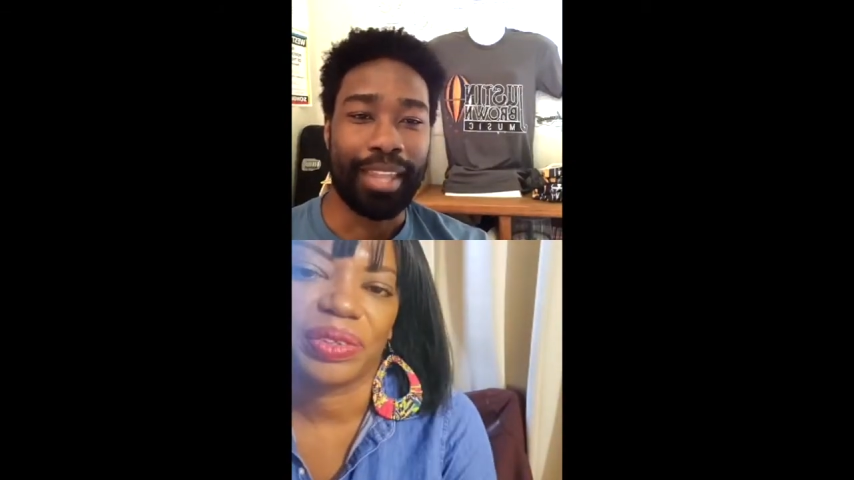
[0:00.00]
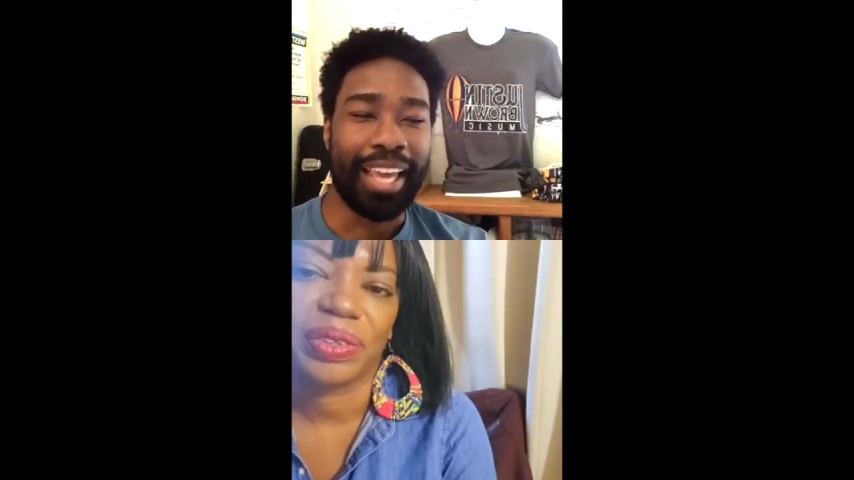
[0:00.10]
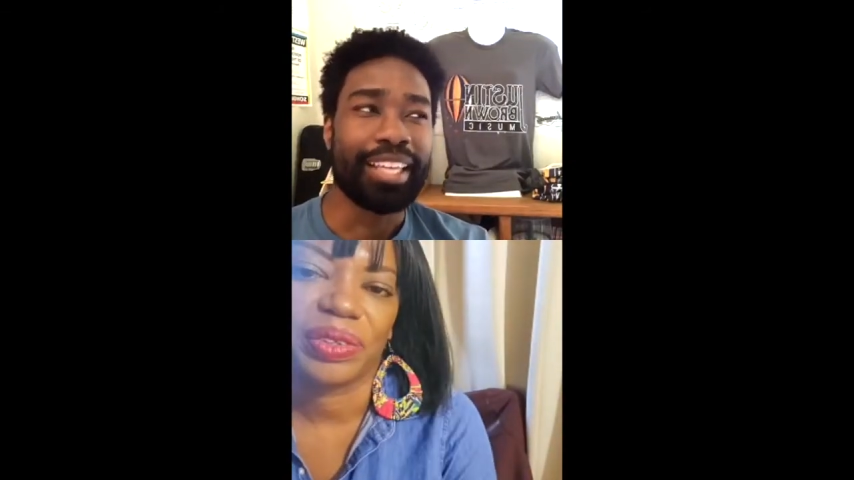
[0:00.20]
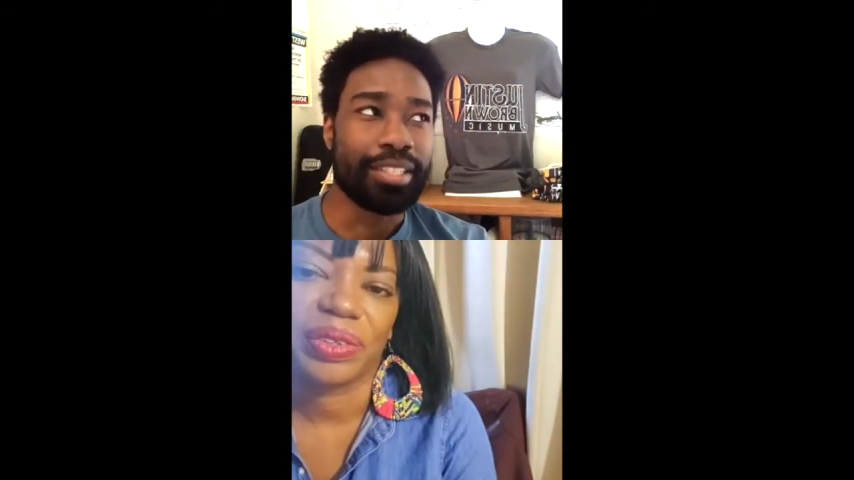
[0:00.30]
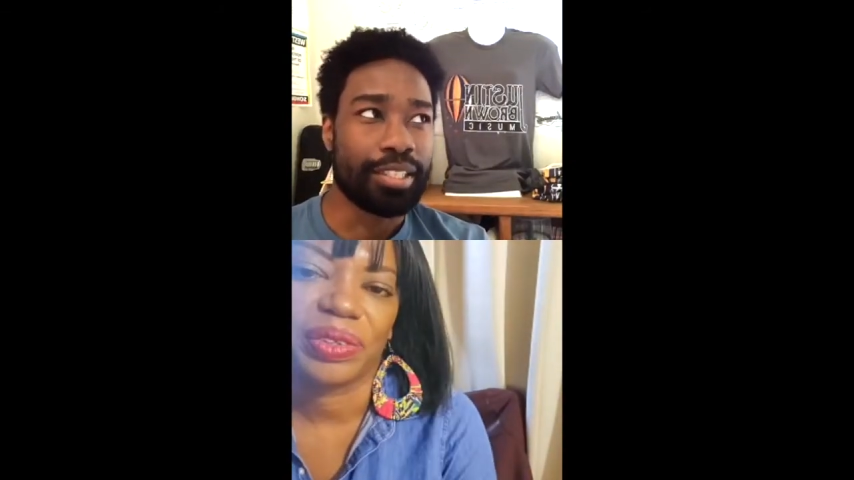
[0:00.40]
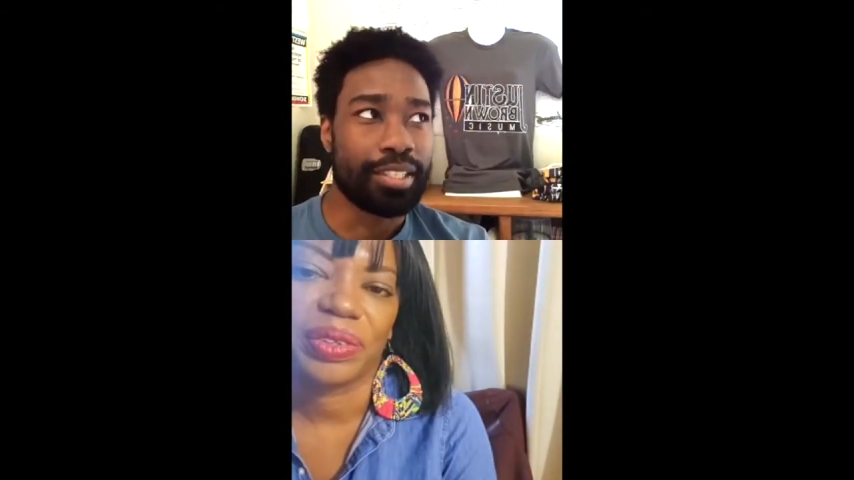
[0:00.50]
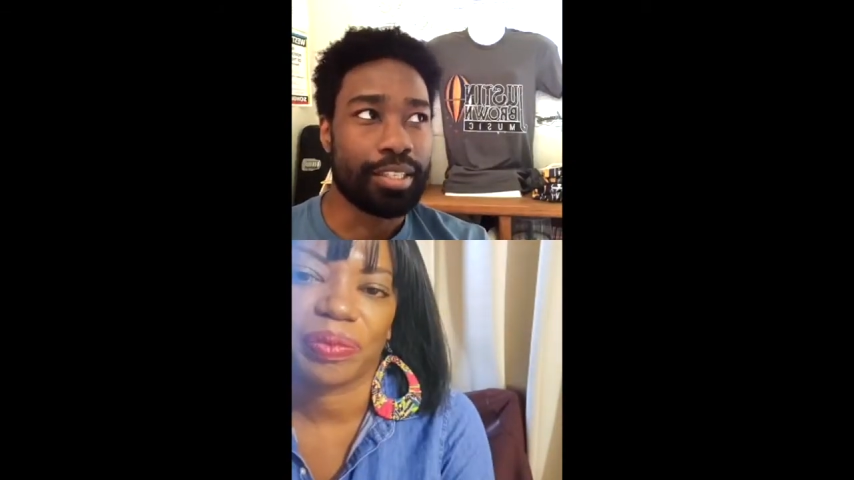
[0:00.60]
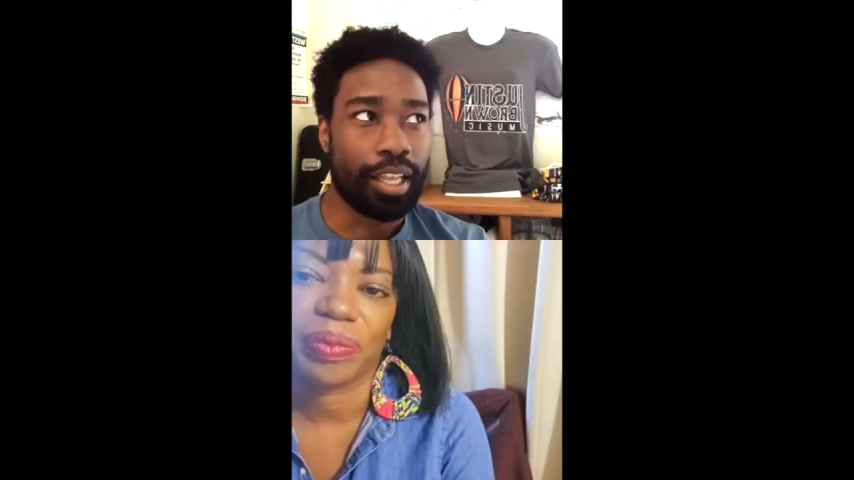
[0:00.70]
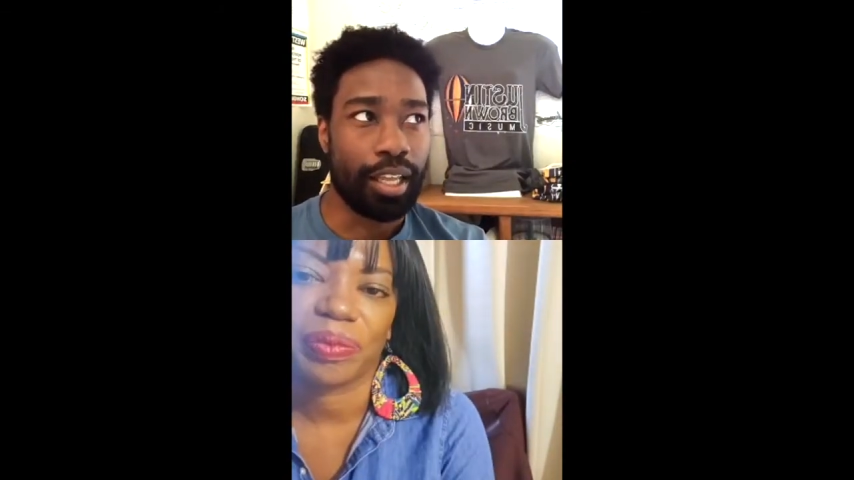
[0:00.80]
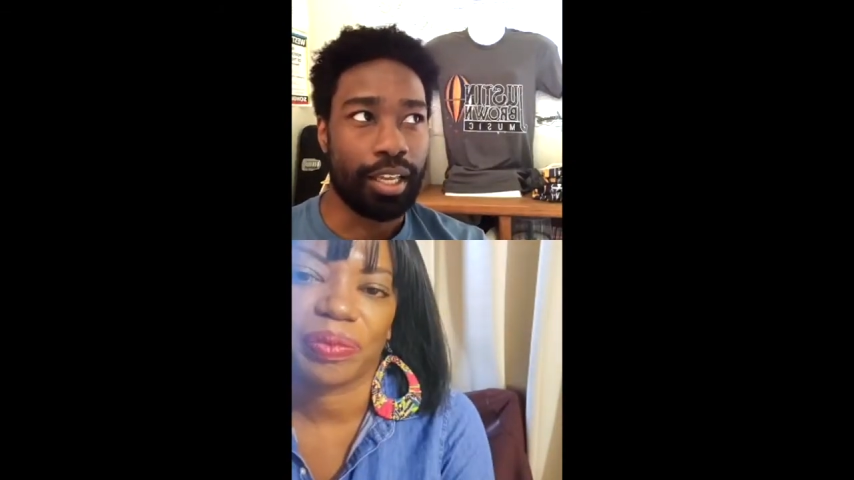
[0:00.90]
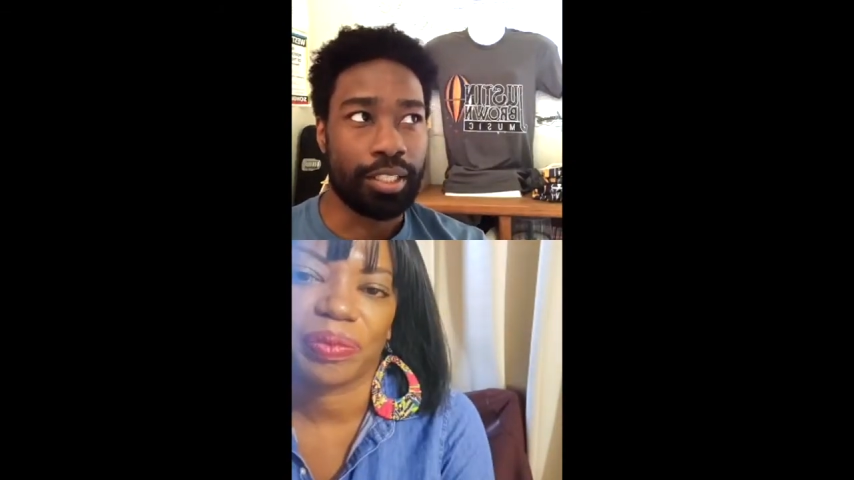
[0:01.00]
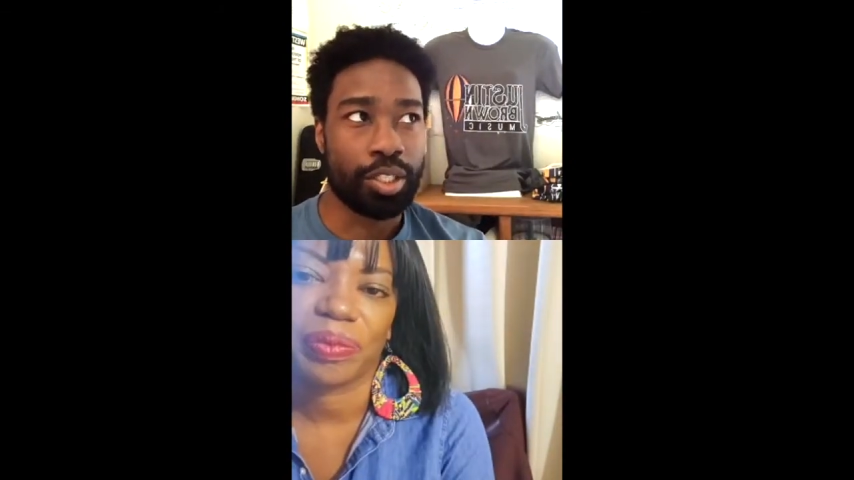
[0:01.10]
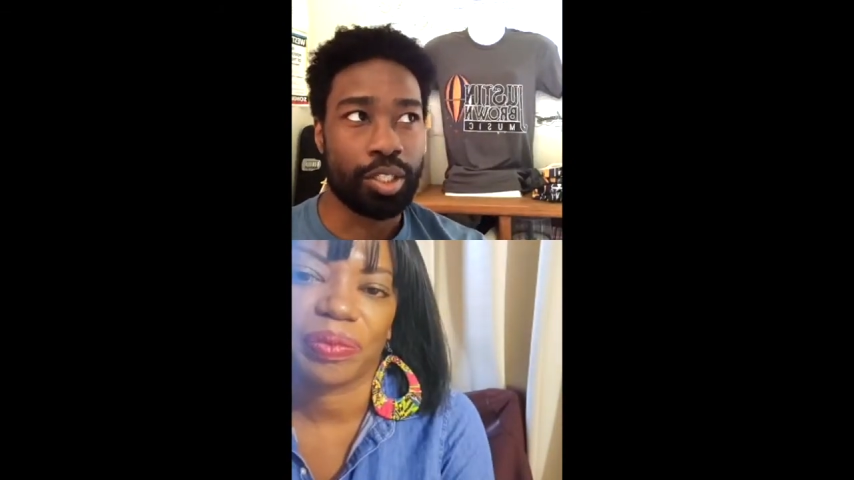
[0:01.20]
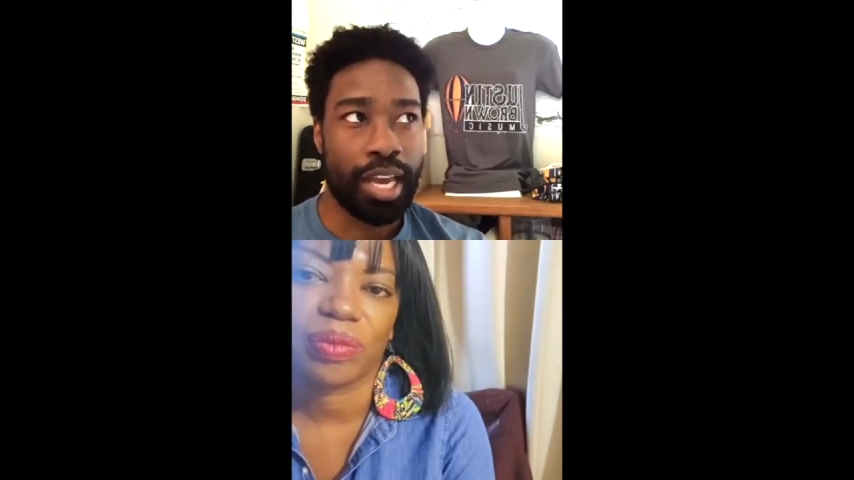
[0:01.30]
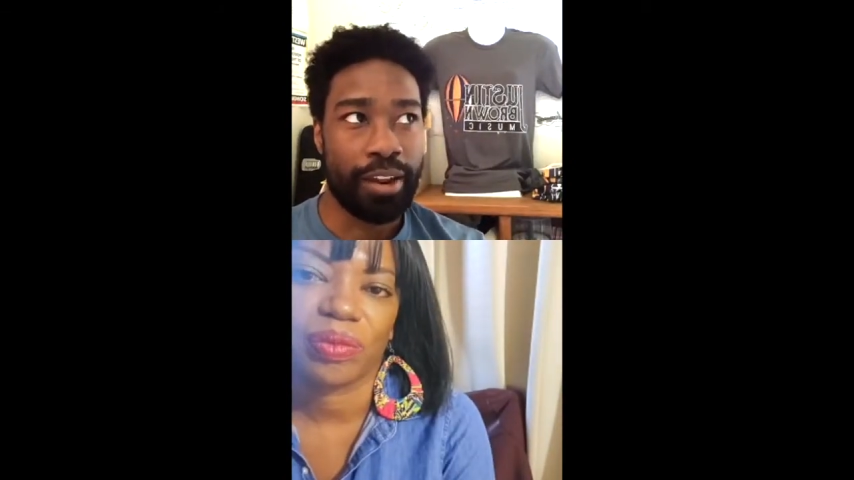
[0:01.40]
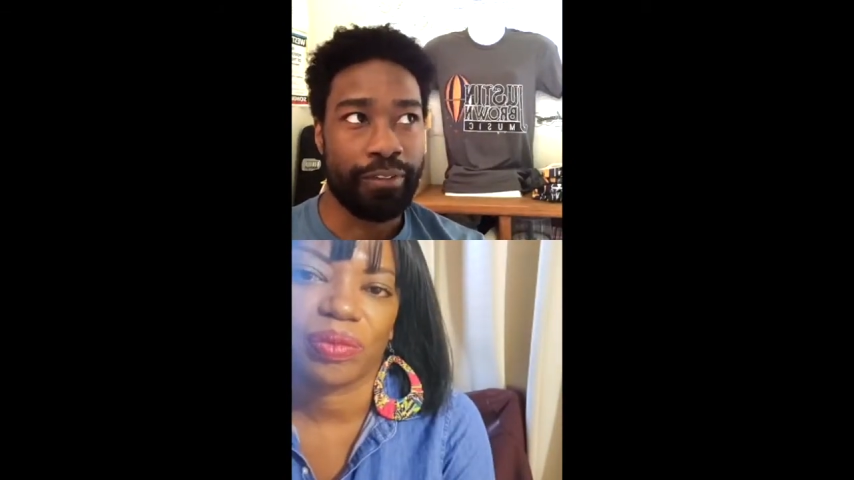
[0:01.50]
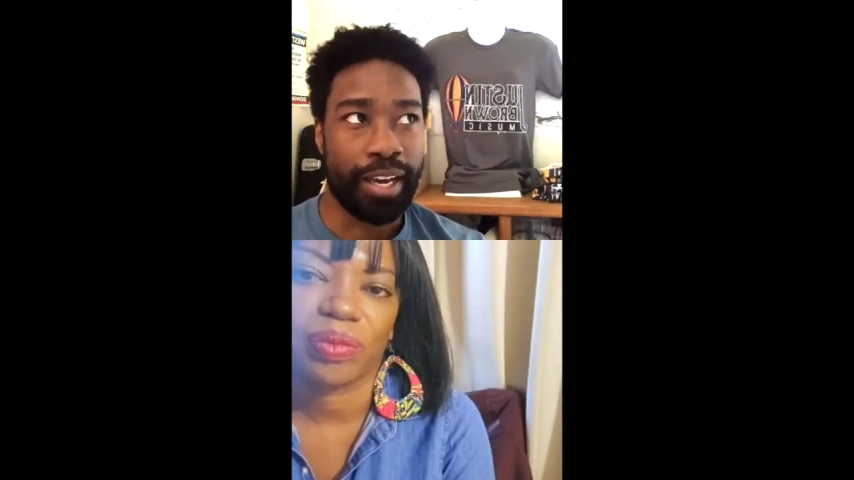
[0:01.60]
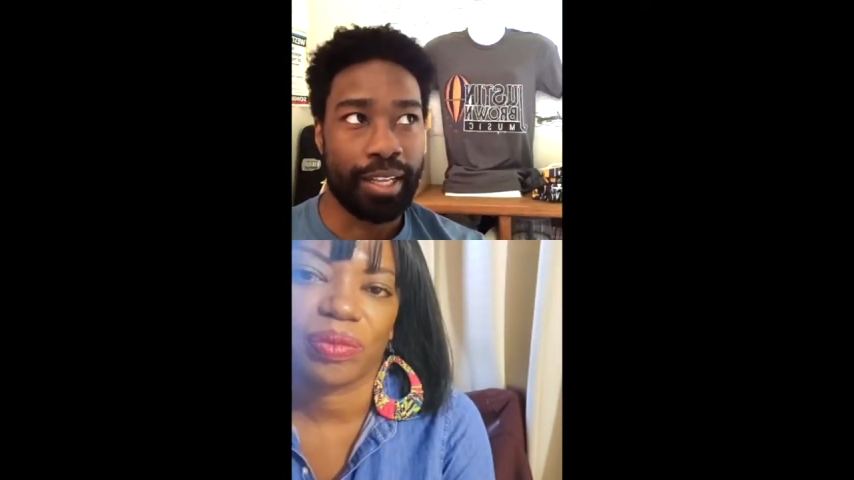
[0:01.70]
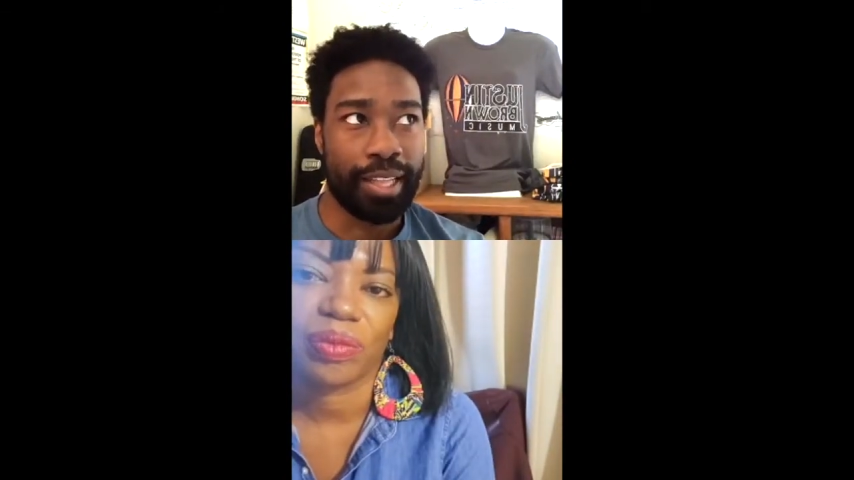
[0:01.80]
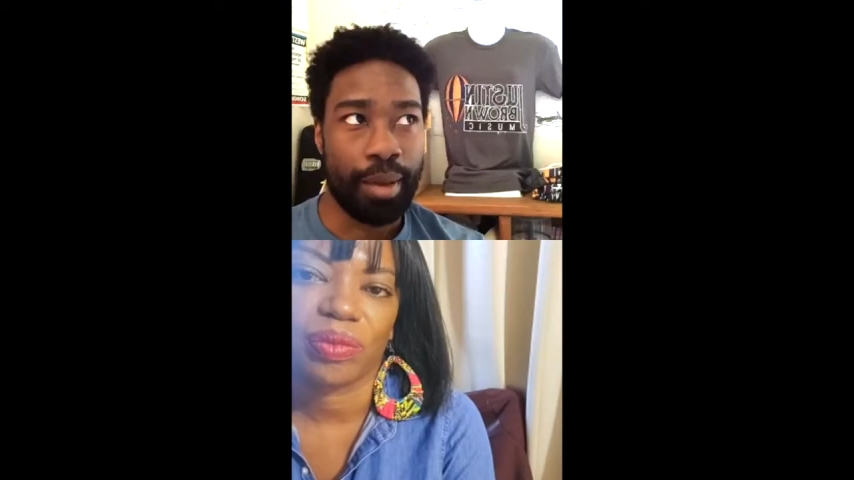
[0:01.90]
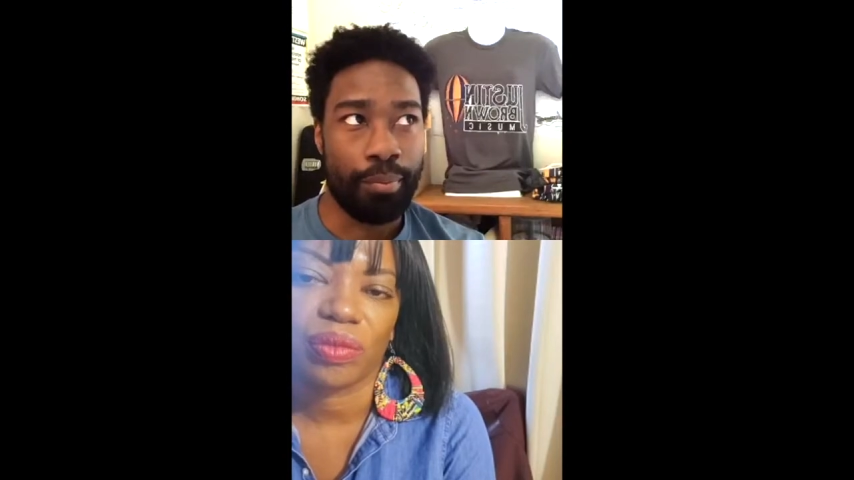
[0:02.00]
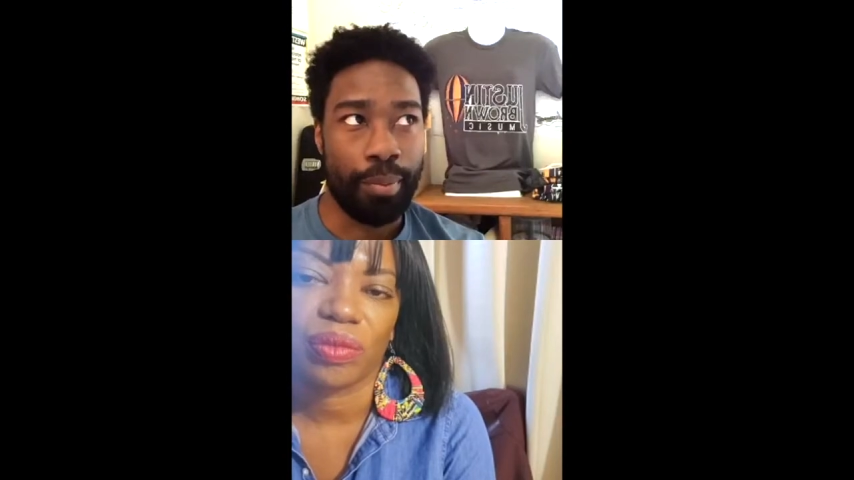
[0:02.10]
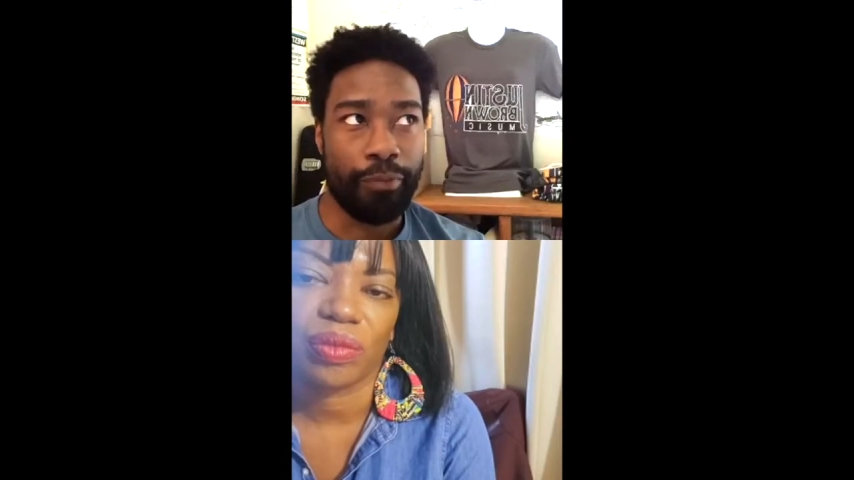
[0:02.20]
I guess it's it's just kind of finding that